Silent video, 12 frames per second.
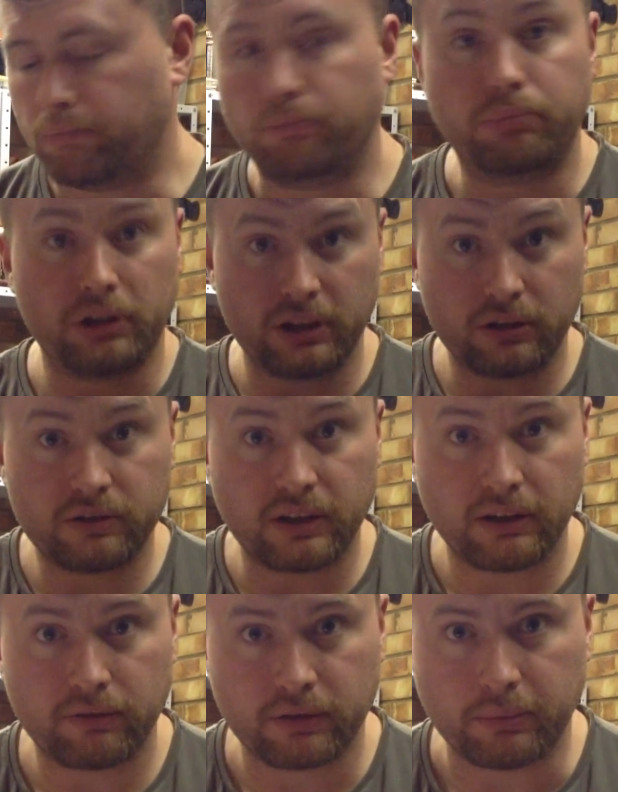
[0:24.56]
Bloody good
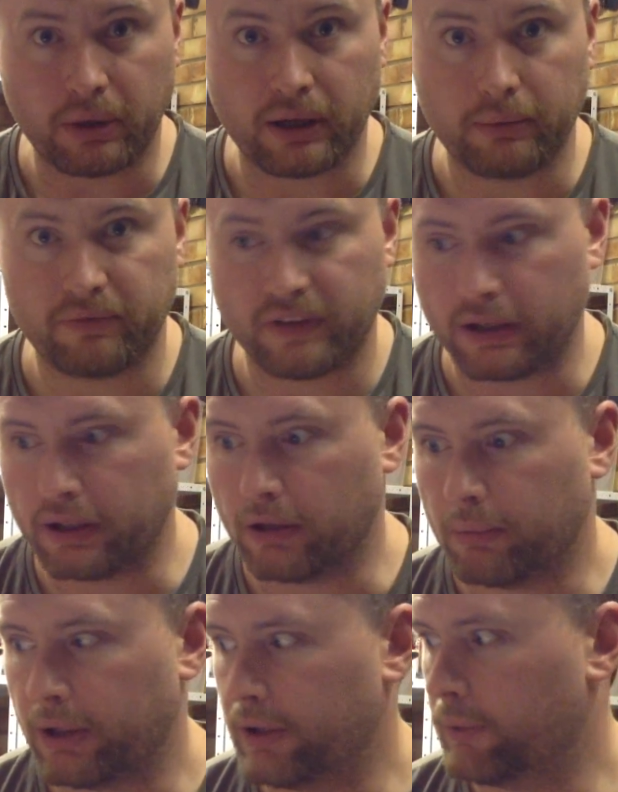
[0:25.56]
delivery by Farnell,
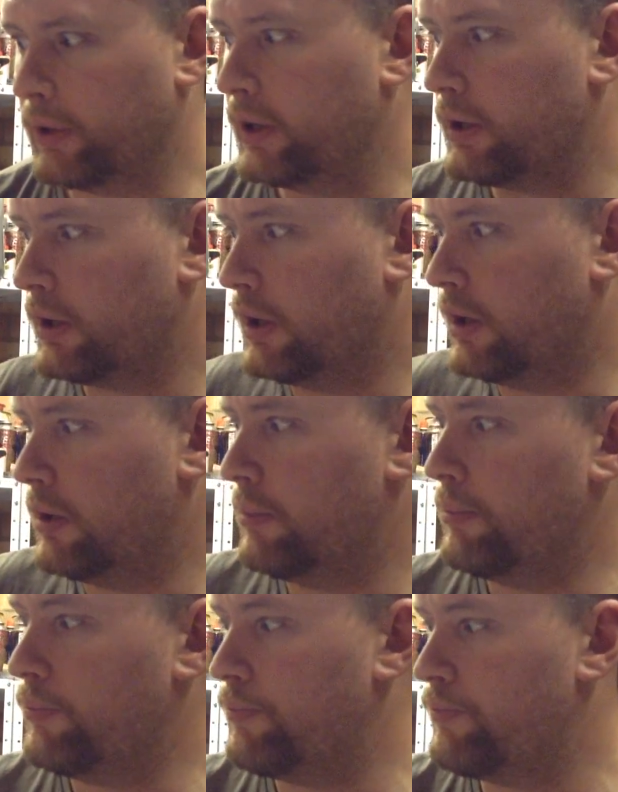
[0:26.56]
by the way.
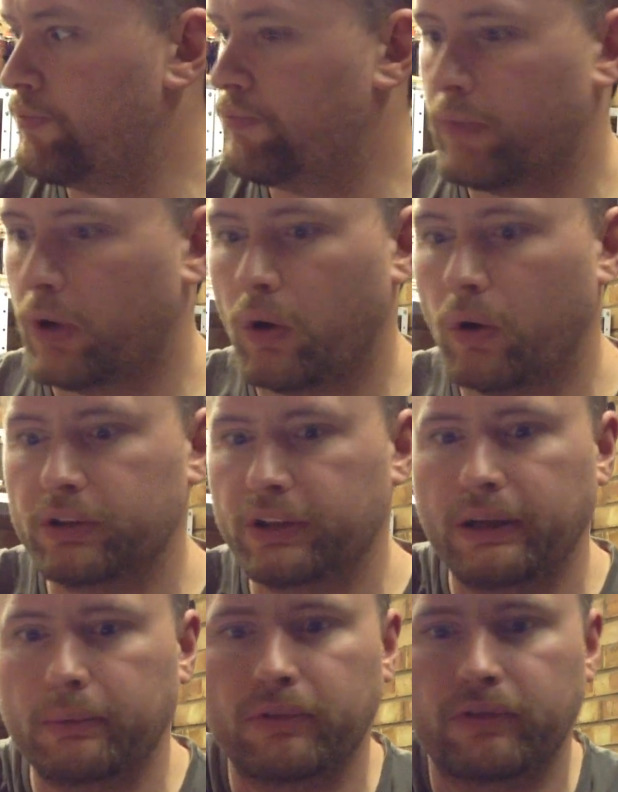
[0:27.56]
Ordered
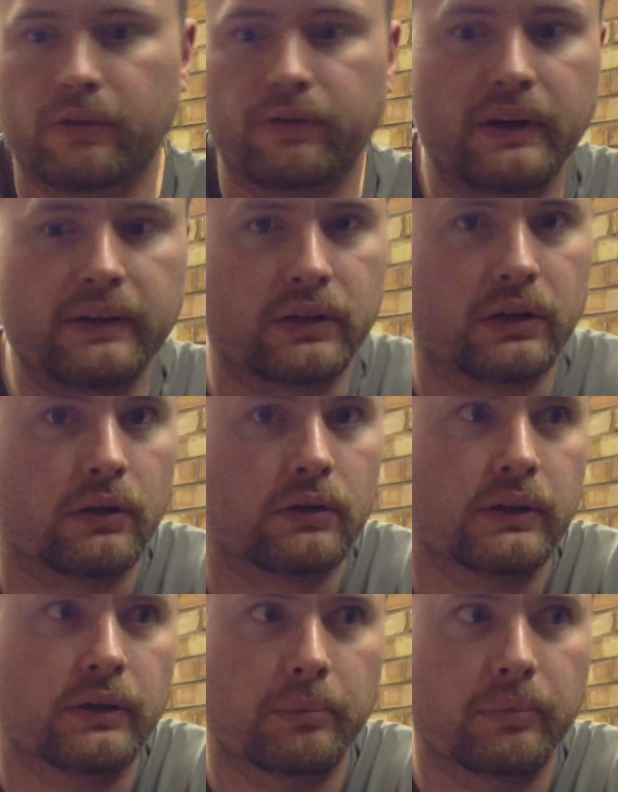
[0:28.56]
it before 5 o'clock
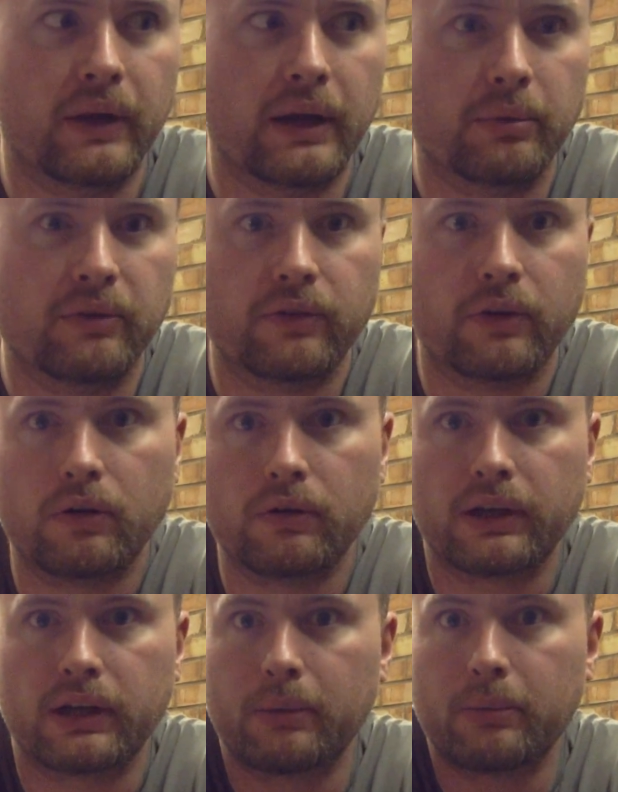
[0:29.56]
the day before, and
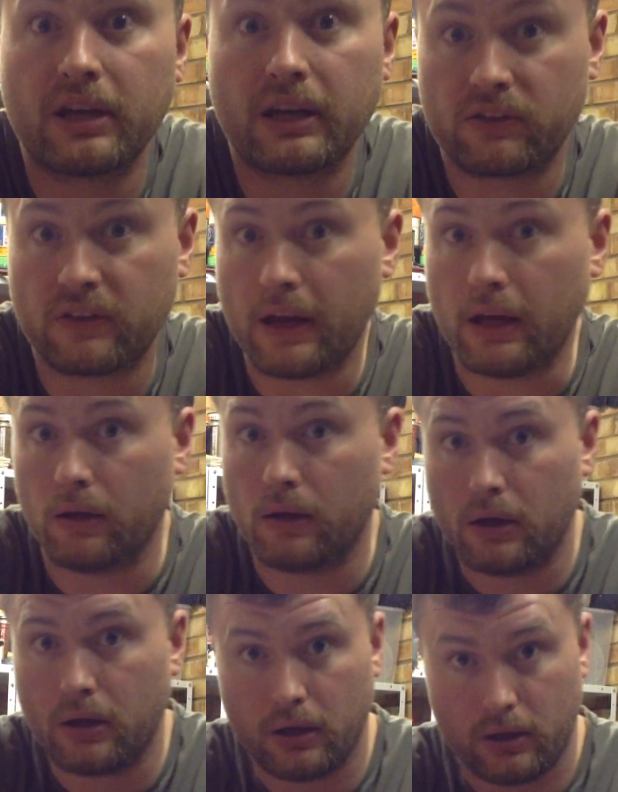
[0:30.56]
it came the next day,
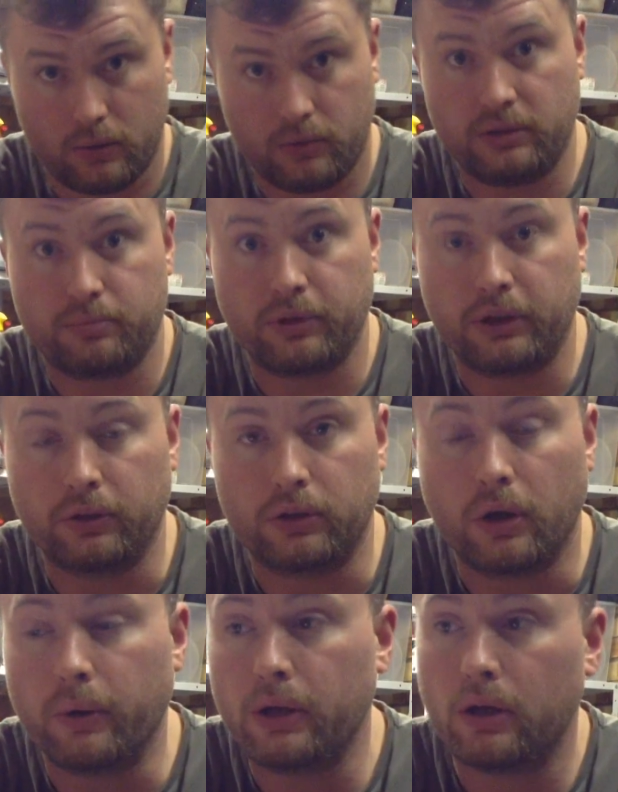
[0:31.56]
which is pretty good
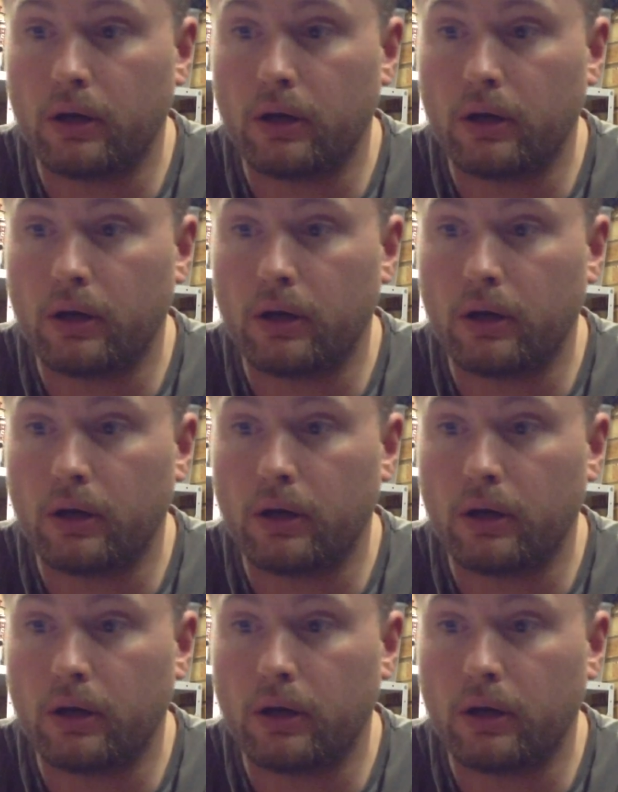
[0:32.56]
going.